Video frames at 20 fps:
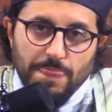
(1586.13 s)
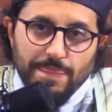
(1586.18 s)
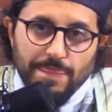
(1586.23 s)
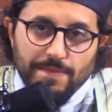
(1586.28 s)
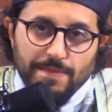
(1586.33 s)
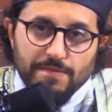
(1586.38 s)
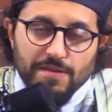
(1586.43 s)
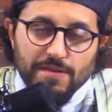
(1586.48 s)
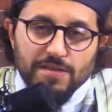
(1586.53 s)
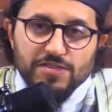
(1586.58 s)

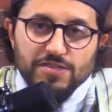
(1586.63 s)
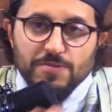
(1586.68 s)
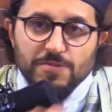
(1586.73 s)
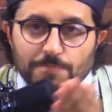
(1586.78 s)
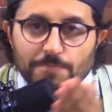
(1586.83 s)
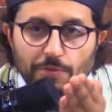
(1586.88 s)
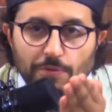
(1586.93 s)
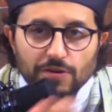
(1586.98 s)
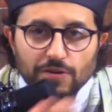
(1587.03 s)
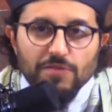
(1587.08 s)
Okay,
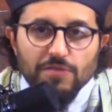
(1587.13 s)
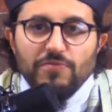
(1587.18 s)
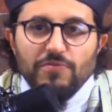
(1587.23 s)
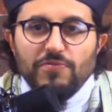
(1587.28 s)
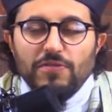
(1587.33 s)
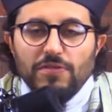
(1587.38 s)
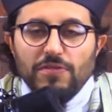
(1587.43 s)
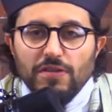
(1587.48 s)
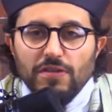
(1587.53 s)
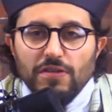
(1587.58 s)
support
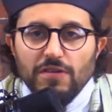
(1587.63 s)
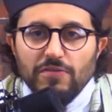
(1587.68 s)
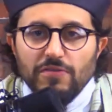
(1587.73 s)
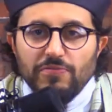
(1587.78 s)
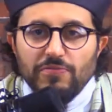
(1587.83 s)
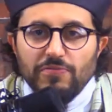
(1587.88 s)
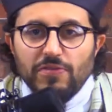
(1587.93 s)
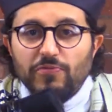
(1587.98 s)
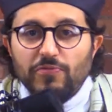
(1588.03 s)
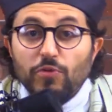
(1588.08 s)
for the
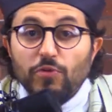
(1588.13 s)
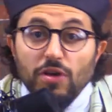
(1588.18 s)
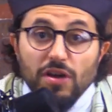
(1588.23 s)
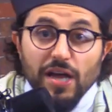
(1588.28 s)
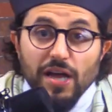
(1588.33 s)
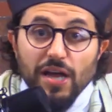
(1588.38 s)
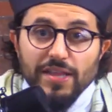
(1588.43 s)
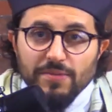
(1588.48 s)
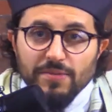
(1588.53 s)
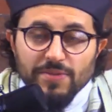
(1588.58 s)

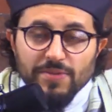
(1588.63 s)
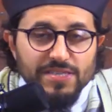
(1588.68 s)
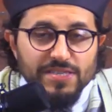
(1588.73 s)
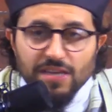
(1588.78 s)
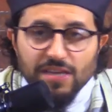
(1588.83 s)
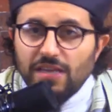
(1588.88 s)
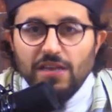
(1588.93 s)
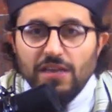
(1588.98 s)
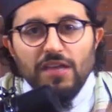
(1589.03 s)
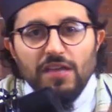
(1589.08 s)
fuqara and the
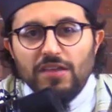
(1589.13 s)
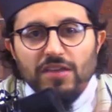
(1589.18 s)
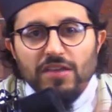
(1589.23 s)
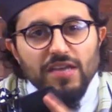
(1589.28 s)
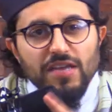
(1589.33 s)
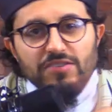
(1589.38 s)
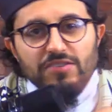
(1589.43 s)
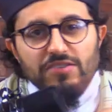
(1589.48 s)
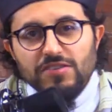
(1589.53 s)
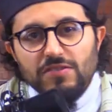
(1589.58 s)
masakin. You
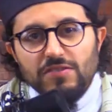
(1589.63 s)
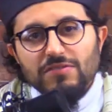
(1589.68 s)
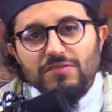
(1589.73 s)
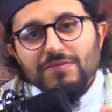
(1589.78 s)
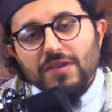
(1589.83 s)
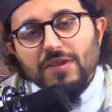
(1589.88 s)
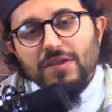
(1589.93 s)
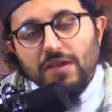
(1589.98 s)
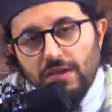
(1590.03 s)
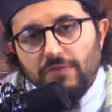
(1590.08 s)
can't just,
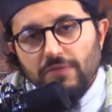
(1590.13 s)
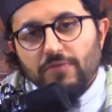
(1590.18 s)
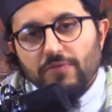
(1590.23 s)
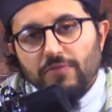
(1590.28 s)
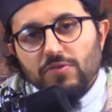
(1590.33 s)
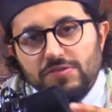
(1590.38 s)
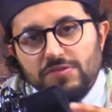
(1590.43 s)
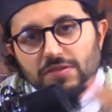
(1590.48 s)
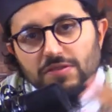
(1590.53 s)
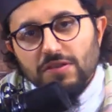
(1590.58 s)
of
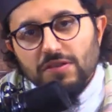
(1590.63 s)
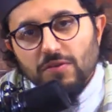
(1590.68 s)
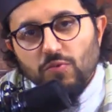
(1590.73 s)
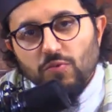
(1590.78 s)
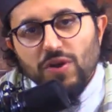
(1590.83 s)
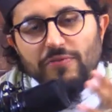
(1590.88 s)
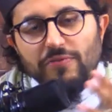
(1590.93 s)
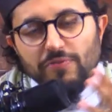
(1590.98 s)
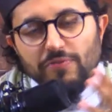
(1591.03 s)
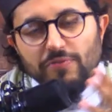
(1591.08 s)
course,
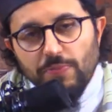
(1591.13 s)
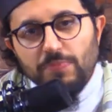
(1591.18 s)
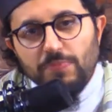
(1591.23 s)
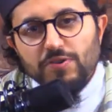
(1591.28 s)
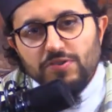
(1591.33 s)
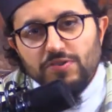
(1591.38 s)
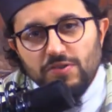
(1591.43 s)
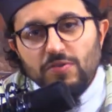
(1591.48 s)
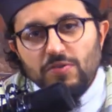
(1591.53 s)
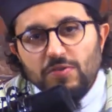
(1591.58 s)
whatever people
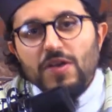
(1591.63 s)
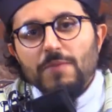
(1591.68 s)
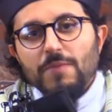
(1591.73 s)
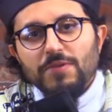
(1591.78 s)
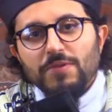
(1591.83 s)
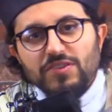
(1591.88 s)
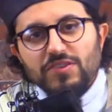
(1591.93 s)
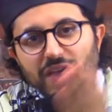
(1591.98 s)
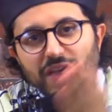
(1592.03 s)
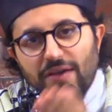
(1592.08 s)
can do,
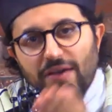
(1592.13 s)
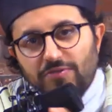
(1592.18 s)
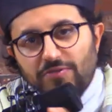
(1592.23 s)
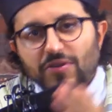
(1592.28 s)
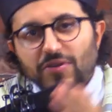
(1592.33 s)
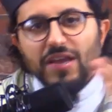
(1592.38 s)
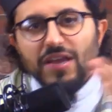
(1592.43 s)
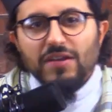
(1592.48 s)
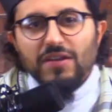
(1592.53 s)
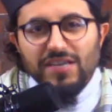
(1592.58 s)
but you have to
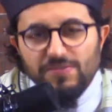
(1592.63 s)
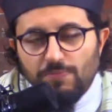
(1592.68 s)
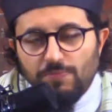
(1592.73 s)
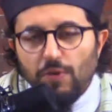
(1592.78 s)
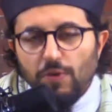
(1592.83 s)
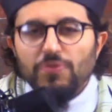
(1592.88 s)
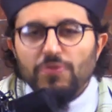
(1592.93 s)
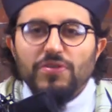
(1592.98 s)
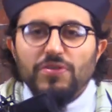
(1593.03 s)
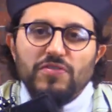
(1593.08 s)
recognize
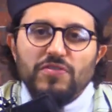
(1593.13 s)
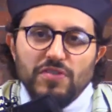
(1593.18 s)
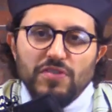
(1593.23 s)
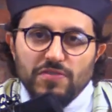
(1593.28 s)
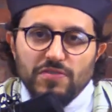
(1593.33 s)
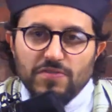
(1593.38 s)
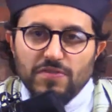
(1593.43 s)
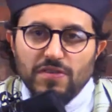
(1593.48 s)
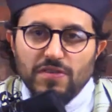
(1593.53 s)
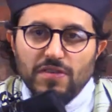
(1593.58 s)
both
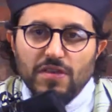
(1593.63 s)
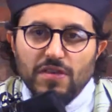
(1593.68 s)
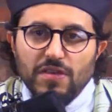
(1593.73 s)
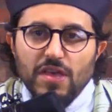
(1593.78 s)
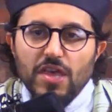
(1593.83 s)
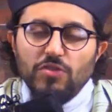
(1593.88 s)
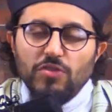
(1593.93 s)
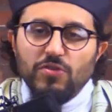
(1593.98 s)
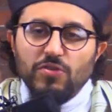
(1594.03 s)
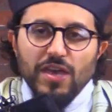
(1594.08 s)
exist.
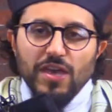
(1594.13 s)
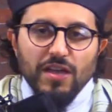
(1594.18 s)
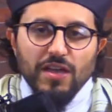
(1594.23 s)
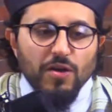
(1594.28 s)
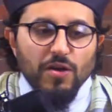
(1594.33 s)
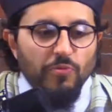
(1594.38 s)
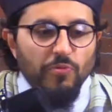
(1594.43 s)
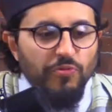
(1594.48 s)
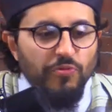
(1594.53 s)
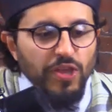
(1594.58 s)
You can't
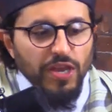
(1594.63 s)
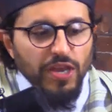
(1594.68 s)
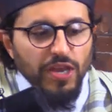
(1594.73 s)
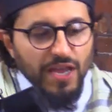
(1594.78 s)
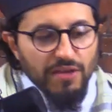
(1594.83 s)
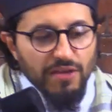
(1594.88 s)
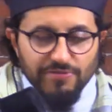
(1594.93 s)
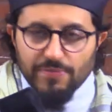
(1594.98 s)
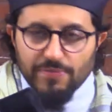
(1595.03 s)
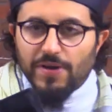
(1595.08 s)
go feeding
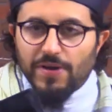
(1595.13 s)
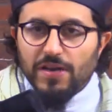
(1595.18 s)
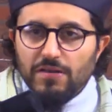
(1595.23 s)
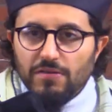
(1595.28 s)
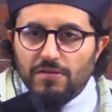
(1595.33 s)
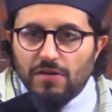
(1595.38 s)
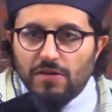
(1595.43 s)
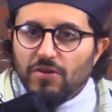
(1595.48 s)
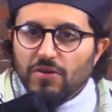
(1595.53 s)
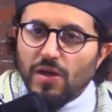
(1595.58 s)

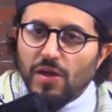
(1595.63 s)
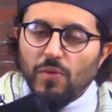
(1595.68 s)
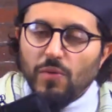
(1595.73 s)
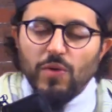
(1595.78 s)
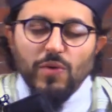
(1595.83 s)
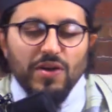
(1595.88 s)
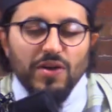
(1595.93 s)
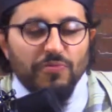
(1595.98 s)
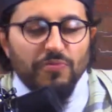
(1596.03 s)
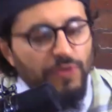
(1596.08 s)
everybody. Okay, we
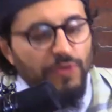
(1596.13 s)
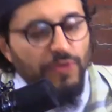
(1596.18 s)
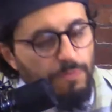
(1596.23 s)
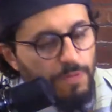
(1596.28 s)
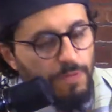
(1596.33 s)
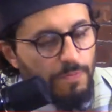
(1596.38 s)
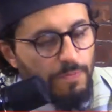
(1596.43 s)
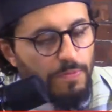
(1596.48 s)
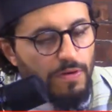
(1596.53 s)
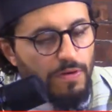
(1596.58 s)
want to feed
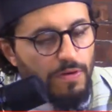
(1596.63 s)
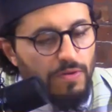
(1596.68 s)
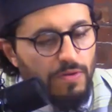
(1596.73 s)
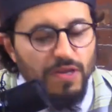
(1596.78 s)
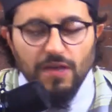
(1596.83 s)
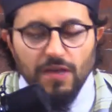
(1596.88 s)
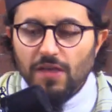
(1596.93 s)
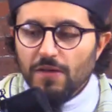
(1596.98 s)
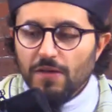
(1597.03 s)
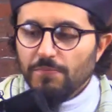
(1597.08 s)
people. Okay,
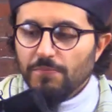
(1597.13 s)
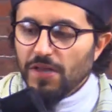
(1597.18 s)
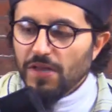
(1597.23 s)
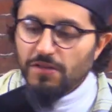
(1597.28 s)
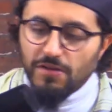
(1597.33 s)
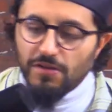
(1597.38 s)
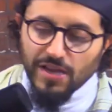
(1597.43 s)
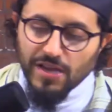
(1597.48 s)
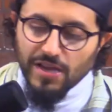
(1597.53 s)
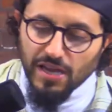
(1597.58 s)
but
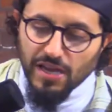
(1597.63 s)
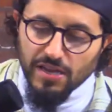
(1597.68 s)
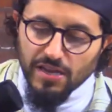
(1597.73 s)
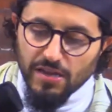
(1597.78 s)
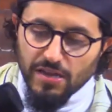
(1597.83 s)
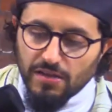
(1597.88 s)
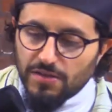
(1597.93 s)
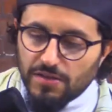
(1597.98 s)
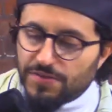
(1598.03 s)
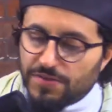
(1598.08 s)
you're getting
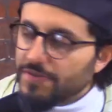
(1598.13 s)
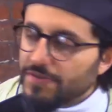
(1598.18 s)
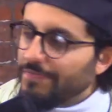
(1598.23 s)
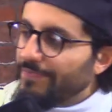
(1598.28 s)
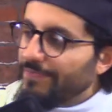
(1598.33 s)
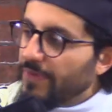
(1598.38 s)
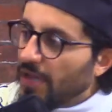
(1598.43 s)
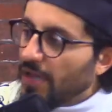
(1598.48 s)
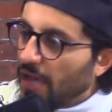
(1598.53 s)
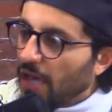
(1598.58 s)
killed.
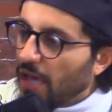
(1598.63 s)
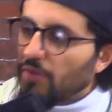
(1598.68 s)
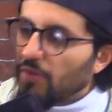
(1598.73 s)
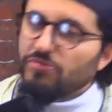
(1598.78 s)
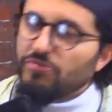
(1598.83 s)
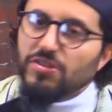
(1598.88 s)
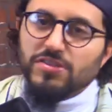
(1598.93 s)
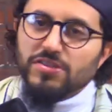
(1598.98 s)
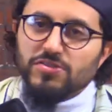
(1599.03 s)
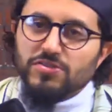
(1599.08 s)
I don't
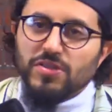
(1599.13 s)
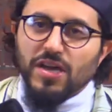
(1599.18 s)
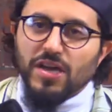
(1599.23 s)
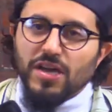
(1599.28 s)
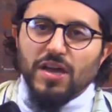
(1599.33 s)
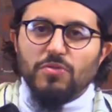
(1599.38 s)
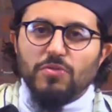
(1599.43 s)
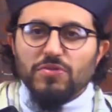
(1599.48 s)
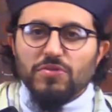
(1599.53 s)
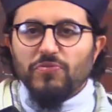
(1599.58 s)
really do that.
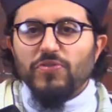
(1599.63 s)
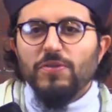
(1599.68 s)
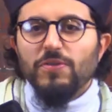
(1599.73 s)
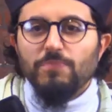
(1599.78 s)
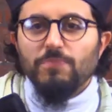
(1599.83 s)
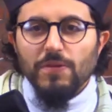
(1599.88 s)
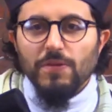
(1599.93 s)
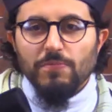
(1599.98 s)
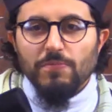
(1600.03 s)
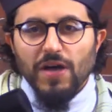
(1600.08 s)
I only feed
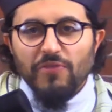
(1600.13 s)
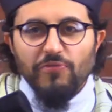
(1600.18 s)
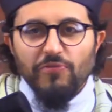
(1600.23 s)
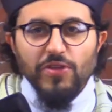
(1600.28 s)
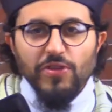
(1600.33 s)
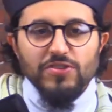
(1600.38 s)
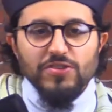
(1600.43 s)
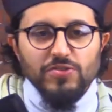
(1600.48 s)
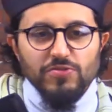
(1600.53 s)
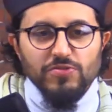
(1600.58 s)
people. I
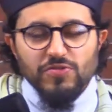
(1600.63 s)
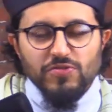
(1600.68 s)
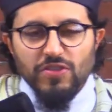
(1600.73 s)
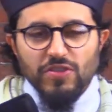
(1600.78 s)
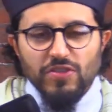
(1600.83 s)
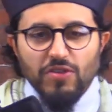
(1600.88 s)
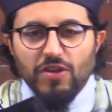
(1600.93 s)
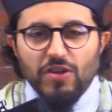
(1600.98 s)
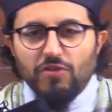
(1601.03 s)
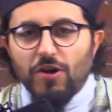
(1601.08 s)
feed you so that
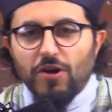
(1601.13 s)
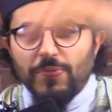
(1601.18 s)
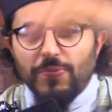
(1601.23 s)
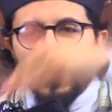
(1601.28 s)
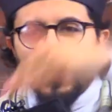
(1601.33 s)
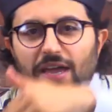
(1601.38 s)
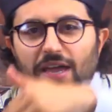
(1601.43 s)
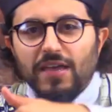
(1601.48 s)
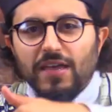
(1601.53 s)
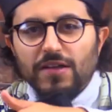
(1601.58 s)
you can grow up and
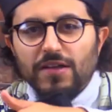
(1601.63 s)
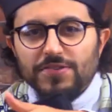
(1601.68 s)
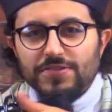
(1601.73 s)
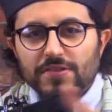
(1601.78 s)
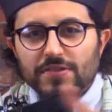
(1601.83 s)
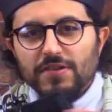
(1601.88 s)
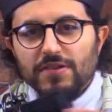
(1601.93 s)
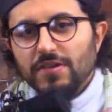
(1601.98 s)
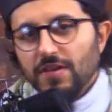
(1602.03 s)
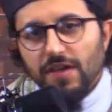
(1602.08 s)
get killed.
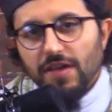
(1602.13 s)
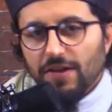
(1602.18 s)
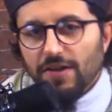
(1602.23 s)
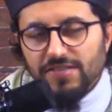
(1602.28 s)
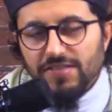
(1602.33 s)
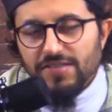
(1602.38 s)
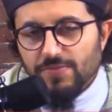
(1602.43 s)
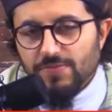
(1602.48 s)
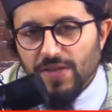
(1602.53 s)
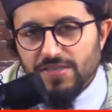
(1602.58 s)
How does
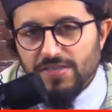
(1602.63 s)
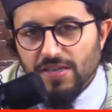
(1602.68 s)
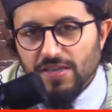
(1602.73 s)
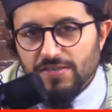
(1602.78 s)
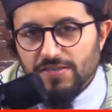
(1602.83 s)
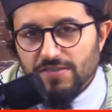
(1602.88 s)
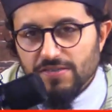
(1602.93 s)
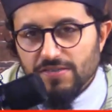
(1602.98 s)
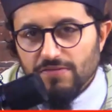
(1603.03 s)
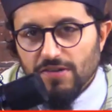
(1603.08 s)
this make
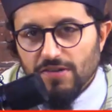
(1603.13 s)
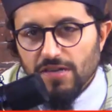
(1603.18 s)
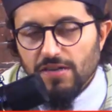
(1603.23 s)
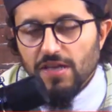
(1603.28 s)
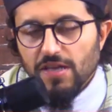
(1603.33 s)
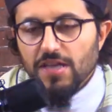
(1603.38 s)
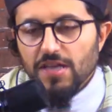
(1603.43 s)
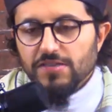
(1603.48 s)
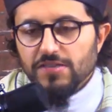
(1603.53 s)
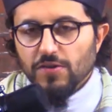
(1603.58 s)
sense, right?
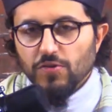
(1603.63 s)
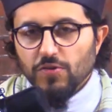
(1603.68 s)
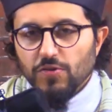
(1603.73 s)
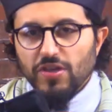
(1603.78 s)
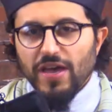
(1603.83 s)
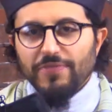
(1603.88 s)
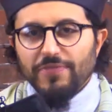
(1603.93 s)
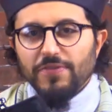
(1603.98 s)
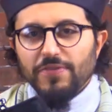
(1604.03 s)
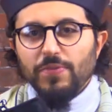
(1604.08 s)
So you
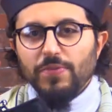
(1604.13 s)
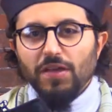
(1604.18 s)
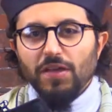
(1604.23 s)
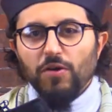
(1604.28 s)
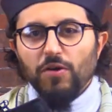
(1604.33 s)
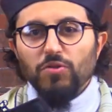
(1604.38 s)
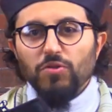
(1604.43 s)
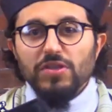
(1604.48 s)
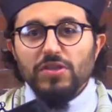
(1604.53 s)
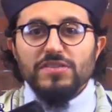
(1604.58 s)
have to be
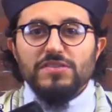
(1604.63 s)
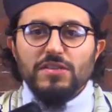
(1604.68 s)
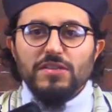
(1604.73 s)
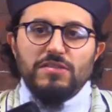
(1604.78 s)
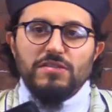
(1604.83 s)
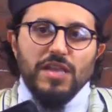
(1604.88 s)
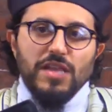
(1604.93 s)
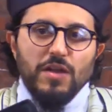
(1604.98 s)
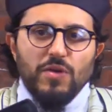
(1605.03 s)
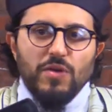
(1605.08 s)
holistic.
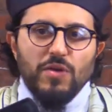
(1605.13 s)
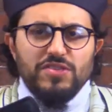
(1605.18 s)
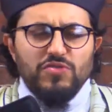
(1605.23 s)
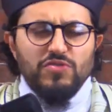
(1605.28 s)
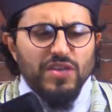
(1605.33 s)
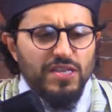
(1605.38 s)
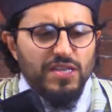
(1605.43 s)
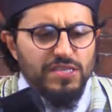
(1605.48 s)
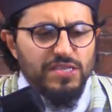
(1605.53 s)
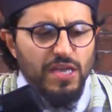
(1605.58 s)
Likewise, you
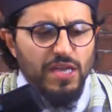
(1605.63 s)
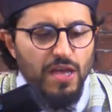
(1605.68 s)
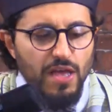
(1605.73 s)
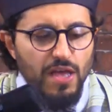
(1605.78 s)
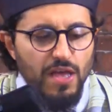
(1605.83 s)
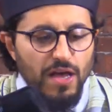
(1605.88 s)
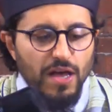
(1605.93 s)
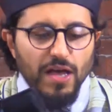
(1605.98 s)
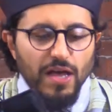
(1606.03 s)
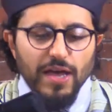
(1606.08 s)
can't say
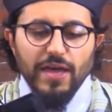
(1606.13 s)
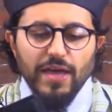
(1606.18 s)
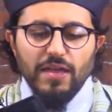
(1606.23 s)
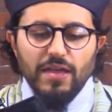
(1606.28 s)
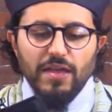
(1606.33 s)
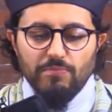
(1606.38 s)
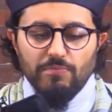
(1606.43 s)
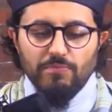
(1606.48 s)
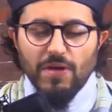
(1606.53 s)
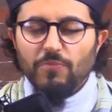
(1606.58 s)

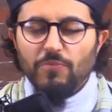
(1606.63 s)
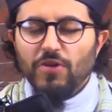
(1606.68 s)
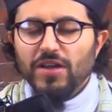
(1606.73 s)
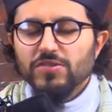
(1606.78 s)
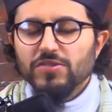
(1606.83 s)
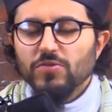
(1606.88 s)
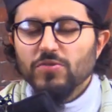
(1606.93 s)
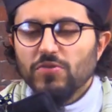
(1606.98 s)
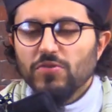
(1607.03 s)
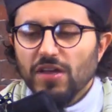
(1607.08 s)
I
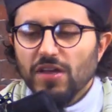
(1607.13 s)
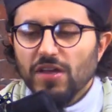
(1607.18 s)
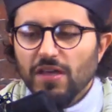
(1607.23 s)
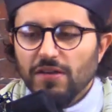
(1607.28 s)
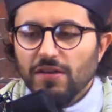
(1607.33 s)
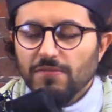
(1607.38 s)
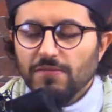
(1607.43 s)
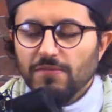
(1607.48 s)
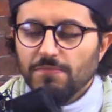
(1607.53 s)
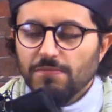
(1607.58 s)
memorize
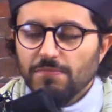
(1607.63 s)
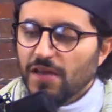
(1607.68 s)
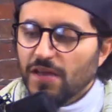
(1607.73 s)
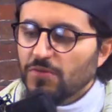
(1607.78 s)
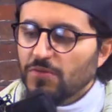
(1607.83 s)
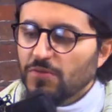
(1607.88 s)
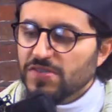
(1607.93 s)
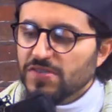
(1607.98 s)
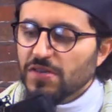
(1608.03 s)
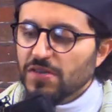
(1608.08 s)
Quran but I
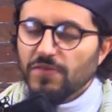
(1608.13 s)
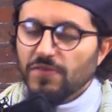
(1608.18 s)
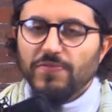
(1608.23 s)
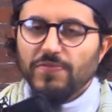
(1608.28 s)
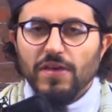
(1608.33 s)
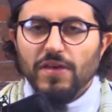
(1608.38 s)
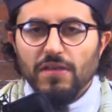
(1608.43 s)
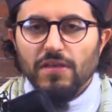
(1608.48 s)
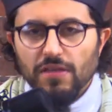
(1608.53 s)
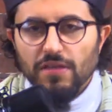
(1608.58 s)
don't study fiqh.